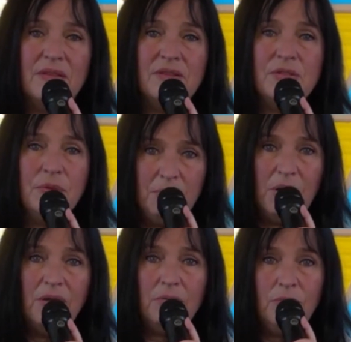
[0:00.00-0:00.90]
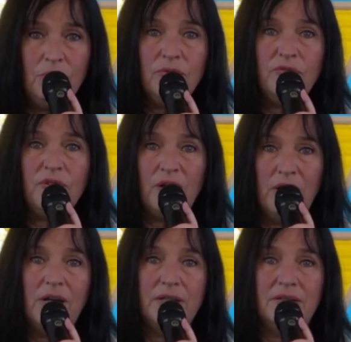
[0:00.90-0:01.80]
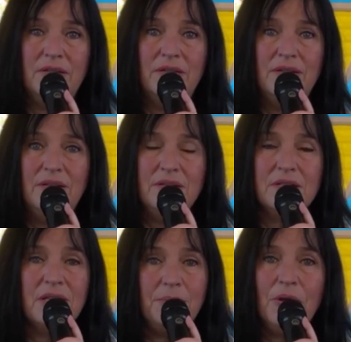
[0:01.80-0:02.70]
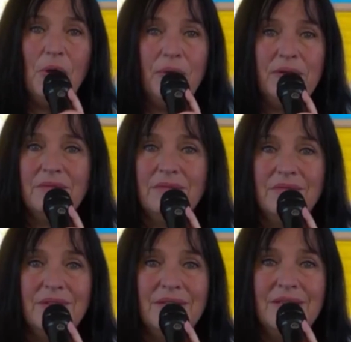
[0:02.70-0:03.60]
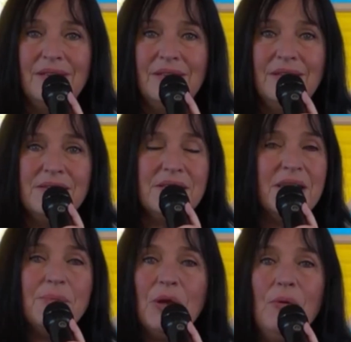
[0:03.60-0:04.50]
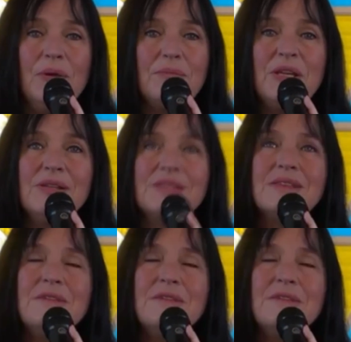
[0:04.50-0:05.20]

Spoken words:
to move on, to keep going. To keep going because